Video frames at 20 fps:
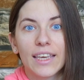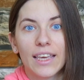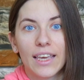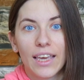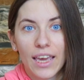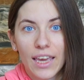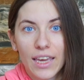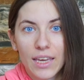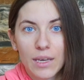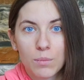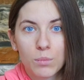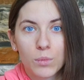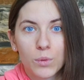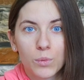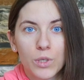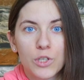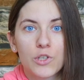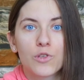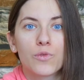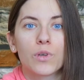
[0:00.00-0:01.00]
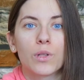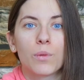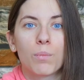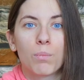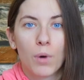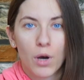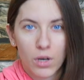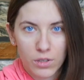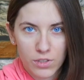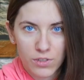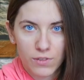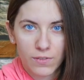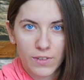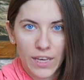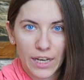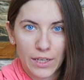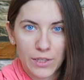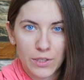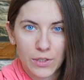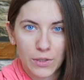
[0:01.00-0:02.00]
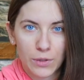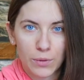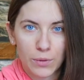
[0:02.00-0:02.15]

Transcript: the aim which will motivate